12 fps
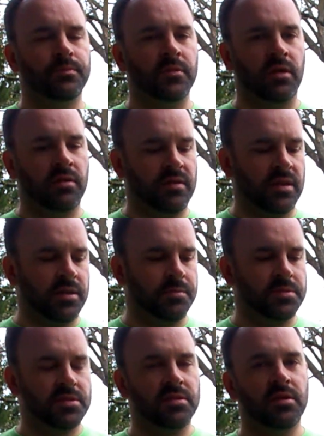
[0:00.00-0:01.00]
Other
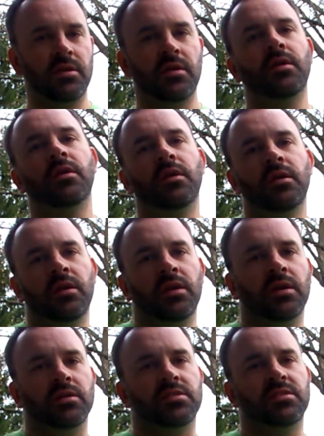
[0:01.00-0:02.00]
times, you
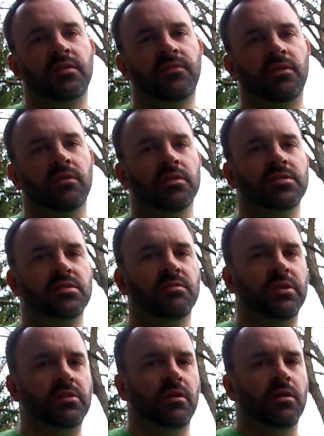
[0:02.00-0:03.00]
gotta suffer and listen to
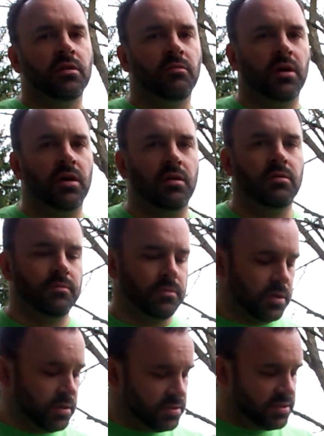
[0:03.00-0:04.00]
me talk a while. What
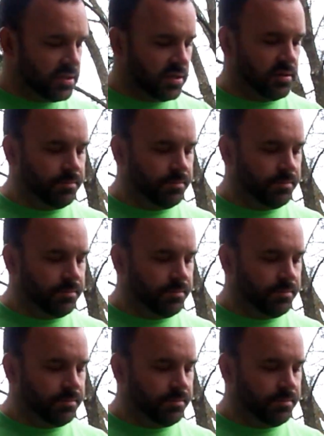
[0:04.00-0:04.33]
can I say?